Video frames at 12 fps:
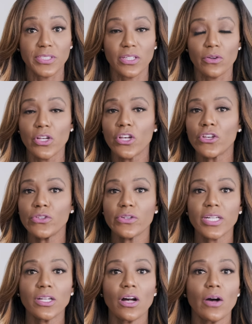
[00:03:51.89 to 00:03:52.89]
So you're
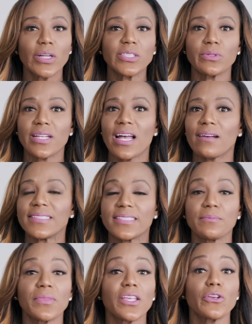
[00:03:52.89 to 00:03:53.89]
going to always want to have
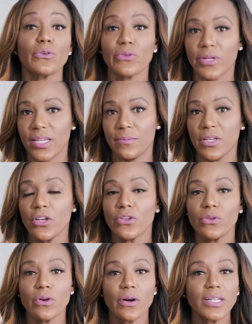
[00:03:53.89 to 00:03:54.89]
something cream.
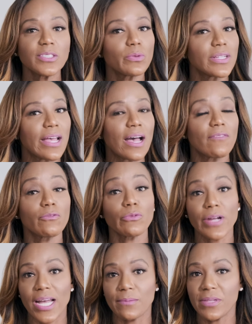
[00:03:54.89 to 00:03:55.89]
You always want to have
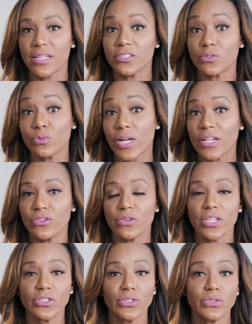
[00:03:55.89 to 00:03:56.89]
red, because red you
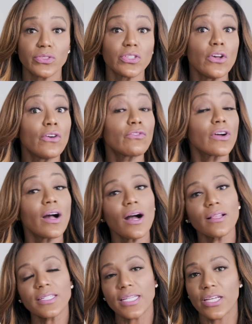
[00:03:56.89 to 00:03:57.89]
can use for
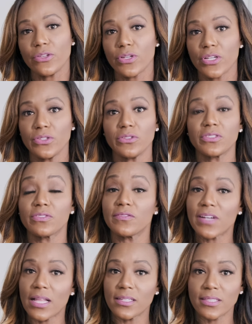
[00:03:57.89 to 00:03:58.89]
holiday, you can use for
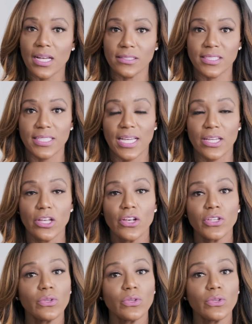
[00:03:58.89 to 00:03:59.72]
Valentine's Day.